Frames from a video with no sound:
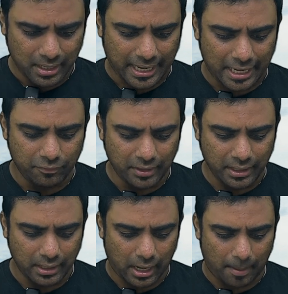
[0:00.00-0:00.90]
can
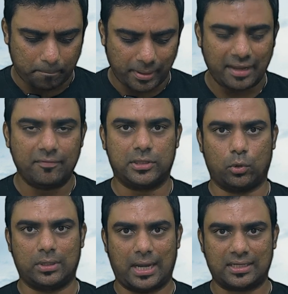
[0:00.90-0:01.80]
we apply
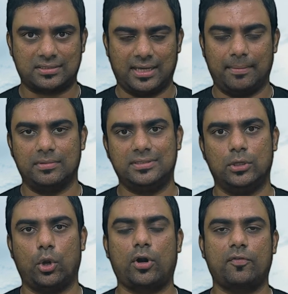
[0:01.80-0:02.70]
without last name? See,
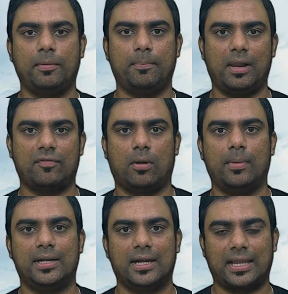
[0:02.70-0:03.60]
a lot of people have
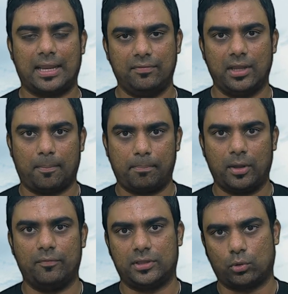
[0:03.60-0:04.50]
commented, can we
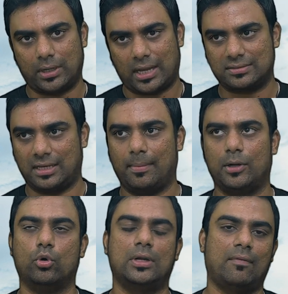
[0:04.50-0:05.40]
apply without last name? I
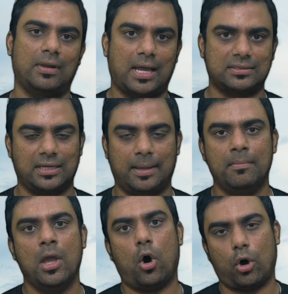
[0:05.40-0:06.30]
don't have a last
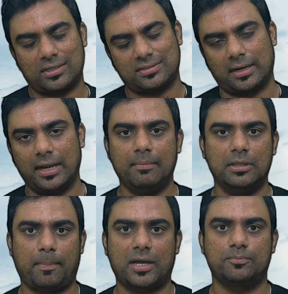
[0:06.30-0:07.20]
name or a surname in
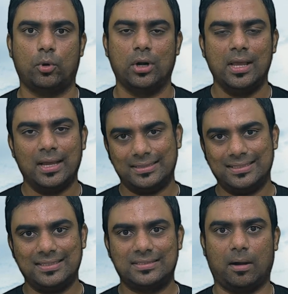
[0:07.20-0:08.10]
the passport.
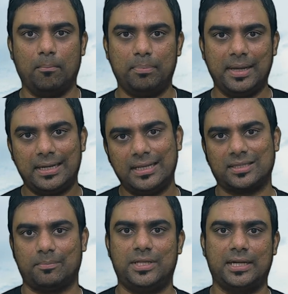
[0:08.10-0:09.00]
This is completely
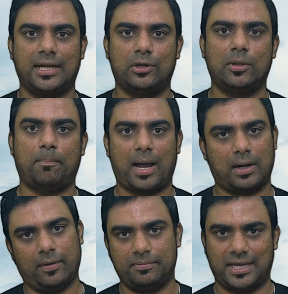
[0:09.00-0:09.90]
subjected to the PAR
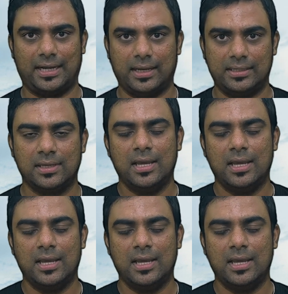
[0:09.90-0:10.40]
website, guys.